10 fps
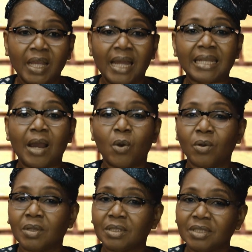Now,
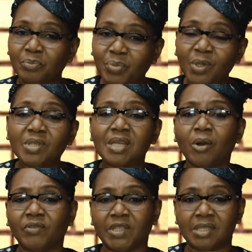the beauty
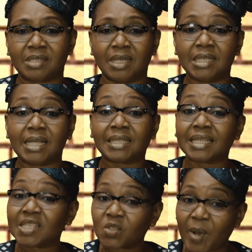of it is that
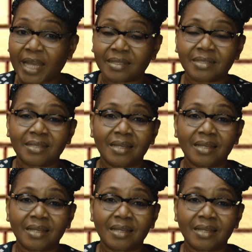in spite